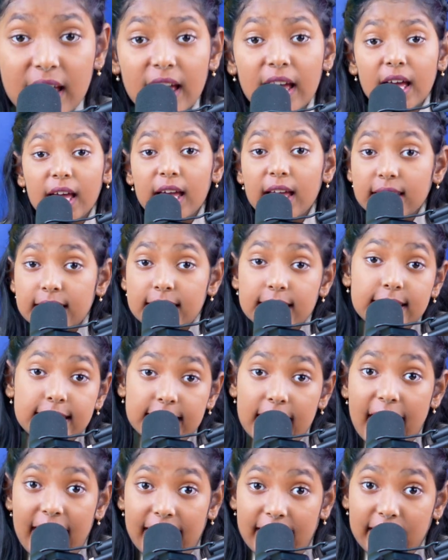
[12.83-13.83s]

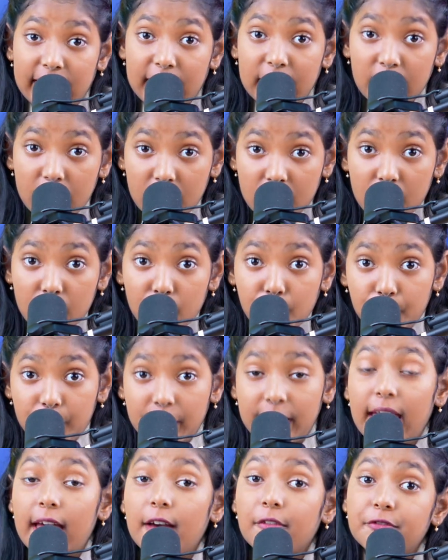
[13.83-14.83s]
Today, we have
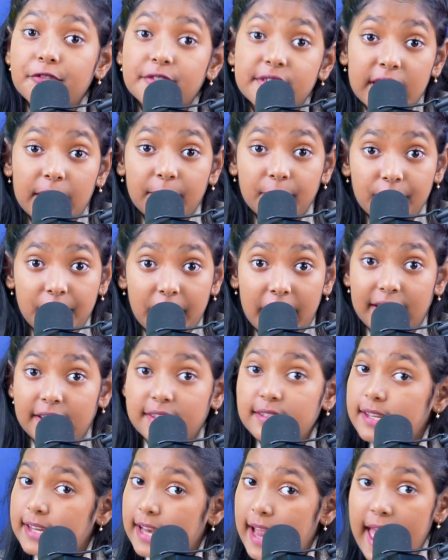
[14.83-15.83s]
something to
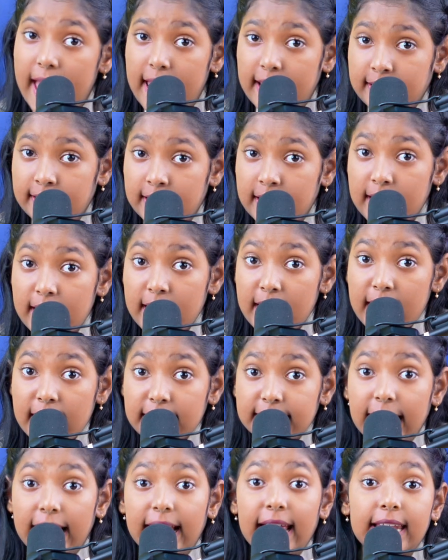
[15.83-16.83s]
learn that
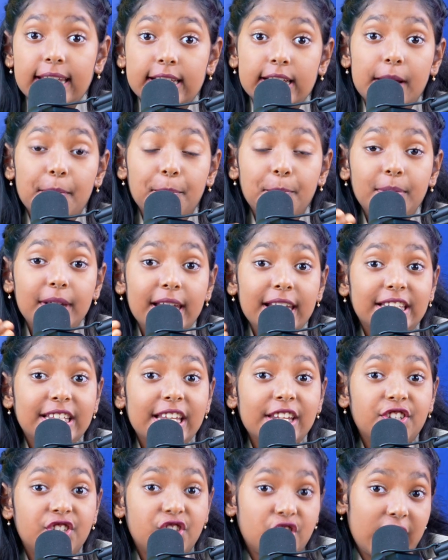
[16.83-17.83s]
can completely
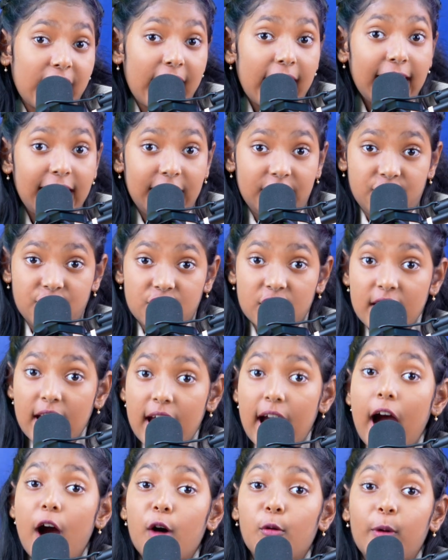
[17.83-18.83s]
change
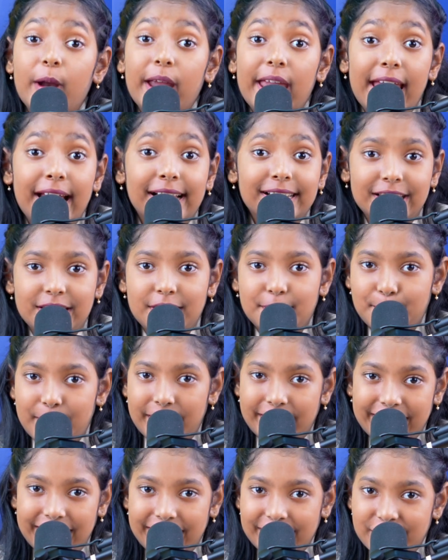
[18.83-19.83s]
our English speaking
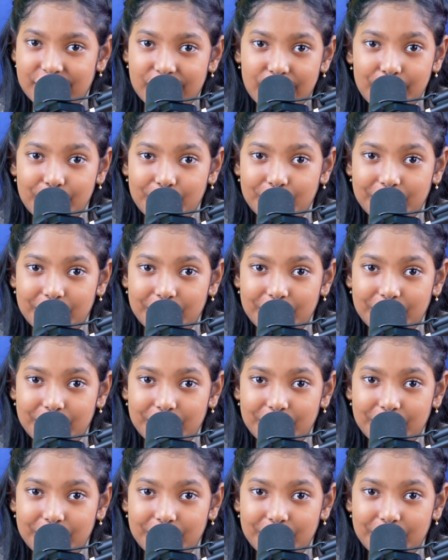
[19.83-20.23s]
tone,